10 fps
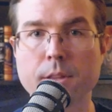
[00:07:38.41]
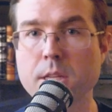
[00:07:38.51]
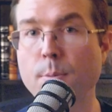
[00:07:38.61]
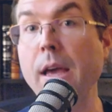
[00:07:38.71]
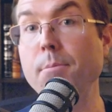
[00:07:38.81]

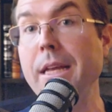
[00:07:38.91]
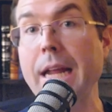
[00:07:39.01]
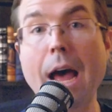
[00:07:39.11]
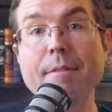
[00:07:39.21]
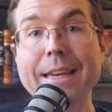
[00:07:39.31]
This might mean
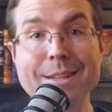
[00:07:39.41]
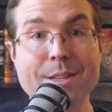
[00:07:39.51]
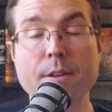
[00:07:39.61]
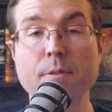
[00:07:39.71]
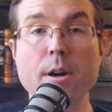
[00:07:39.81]
having a
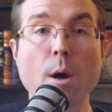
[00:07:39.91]
different